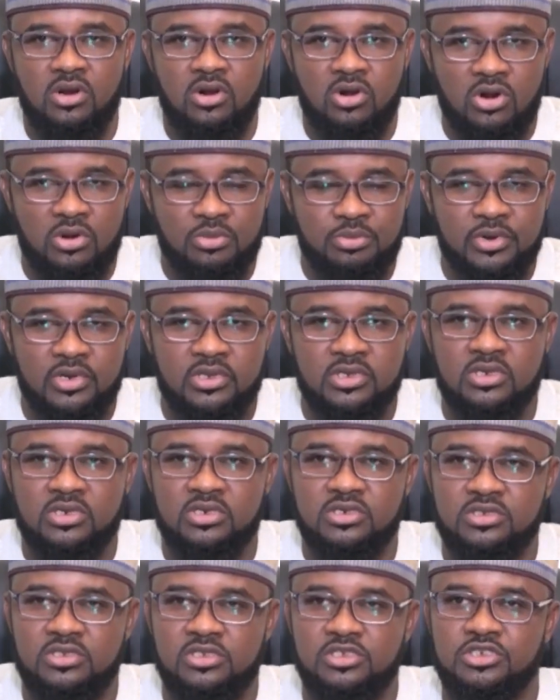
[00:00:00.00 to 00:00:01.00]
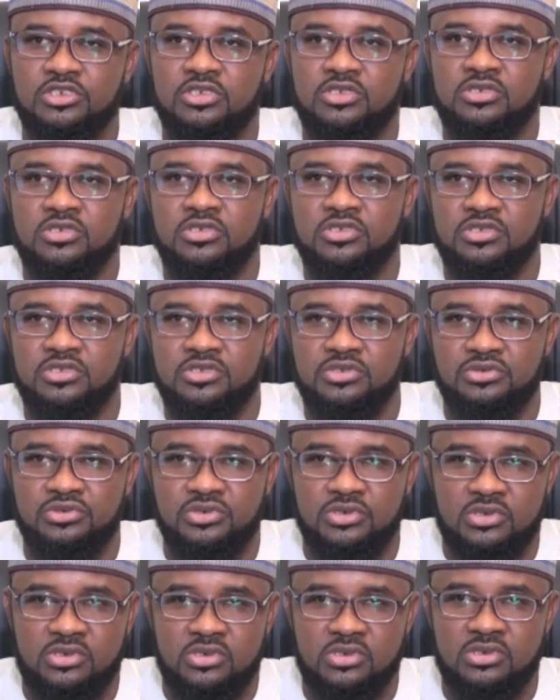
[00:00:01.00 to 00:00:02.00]
corporate and religious
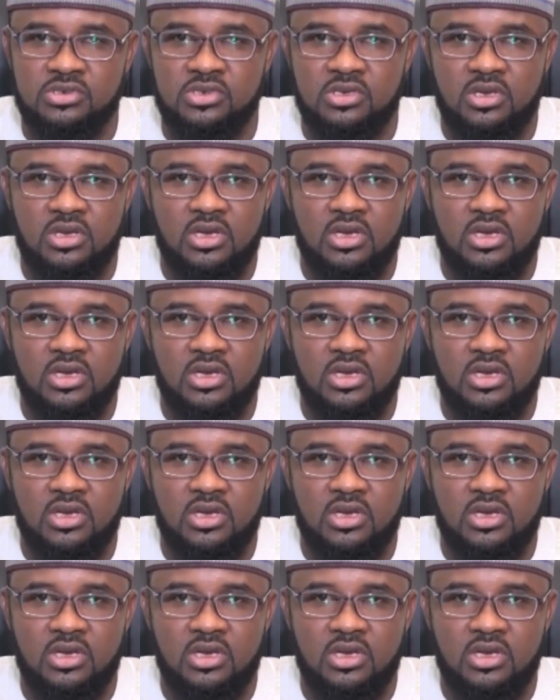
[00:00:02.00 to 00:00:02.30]
institutions,